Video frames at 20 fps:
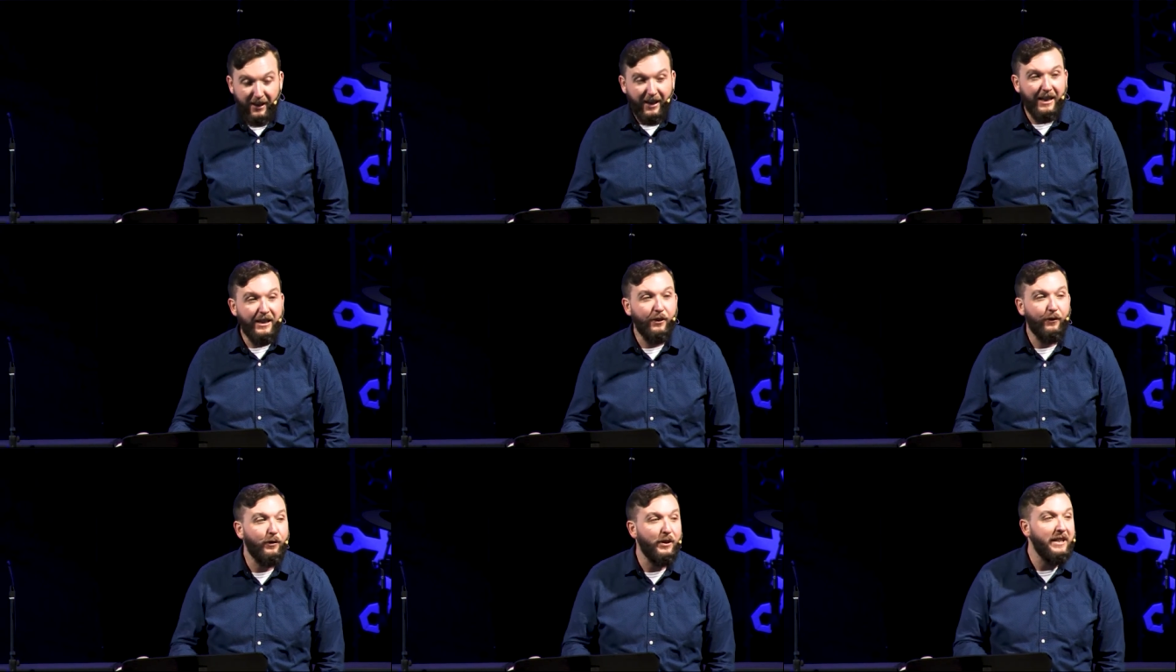
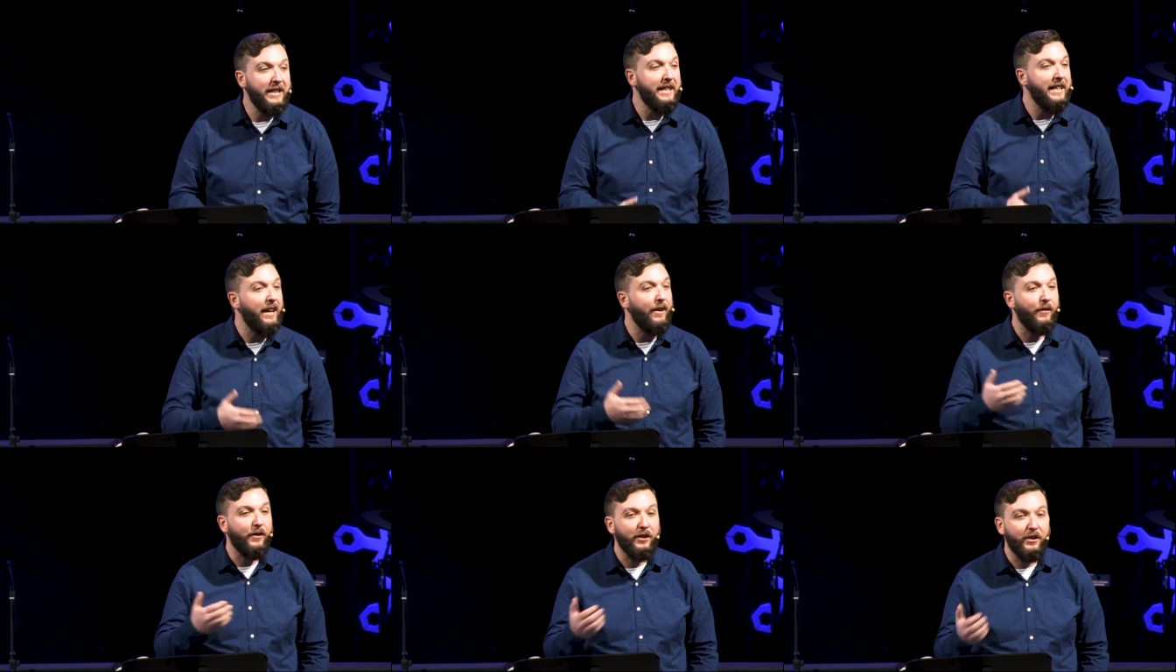And if we
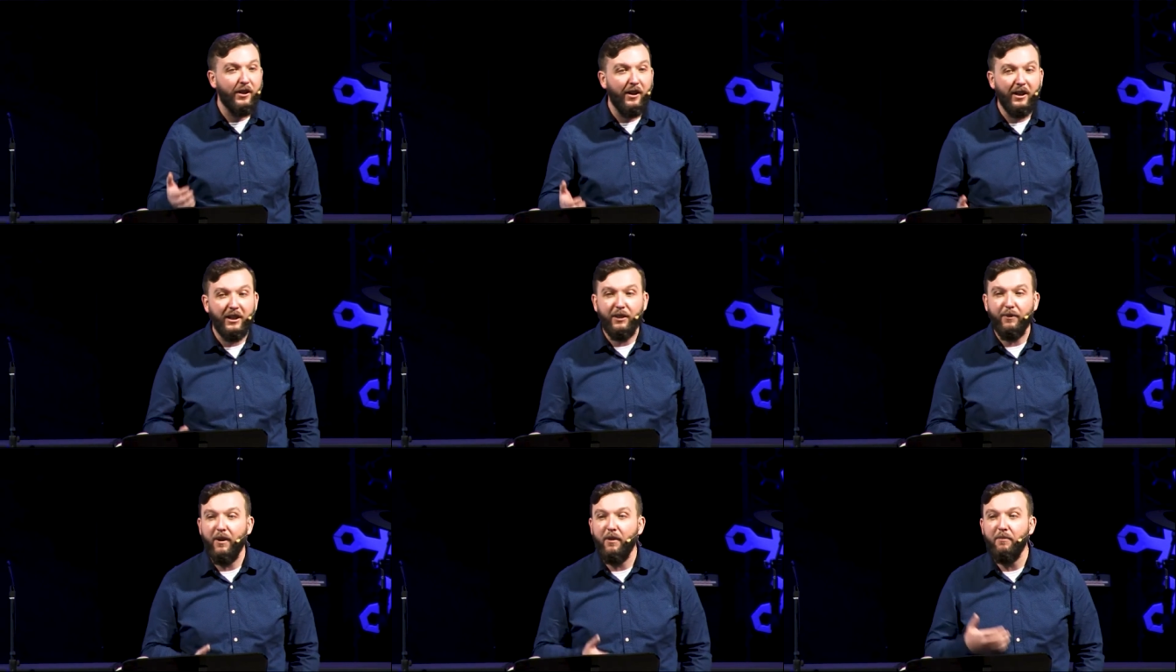never
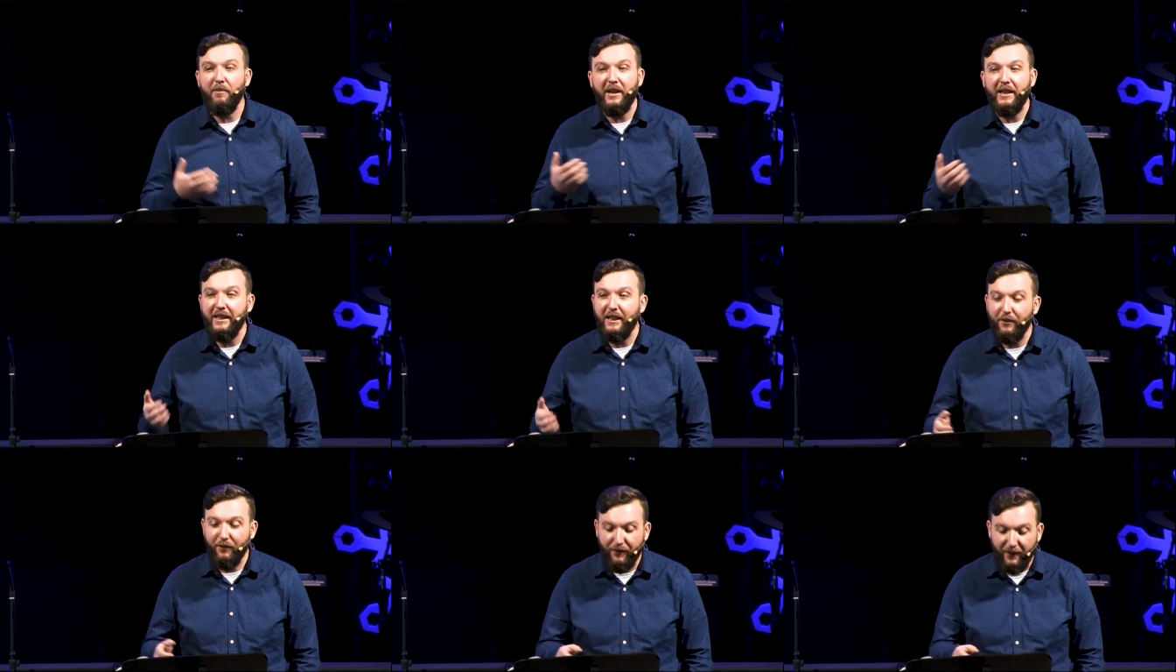talked about
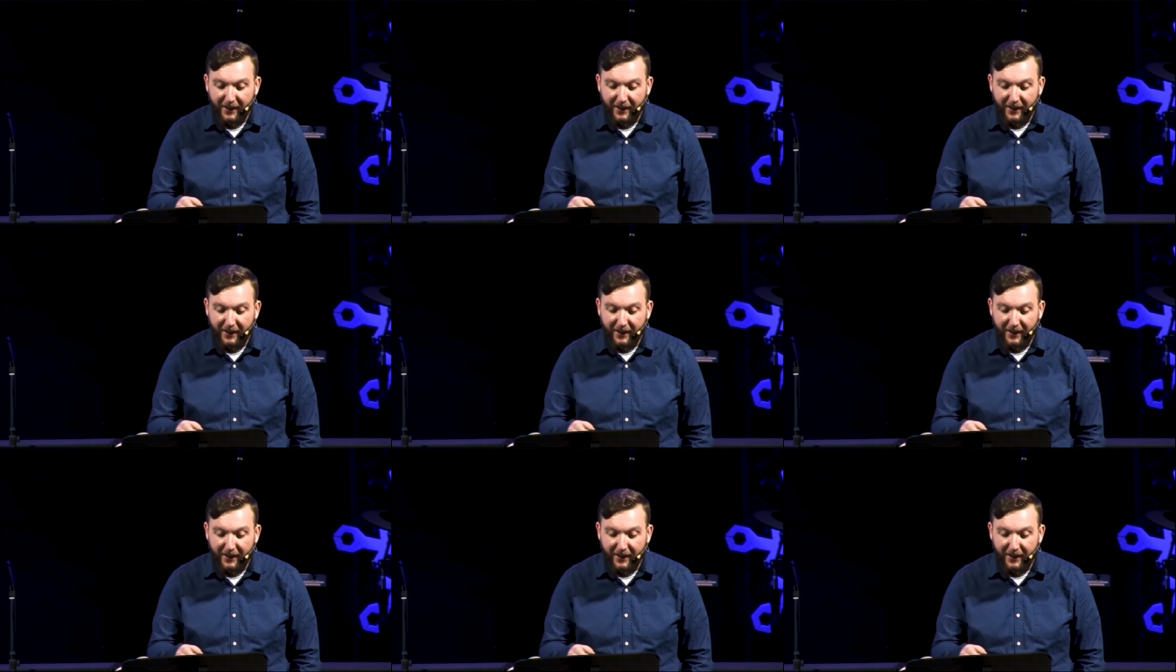money and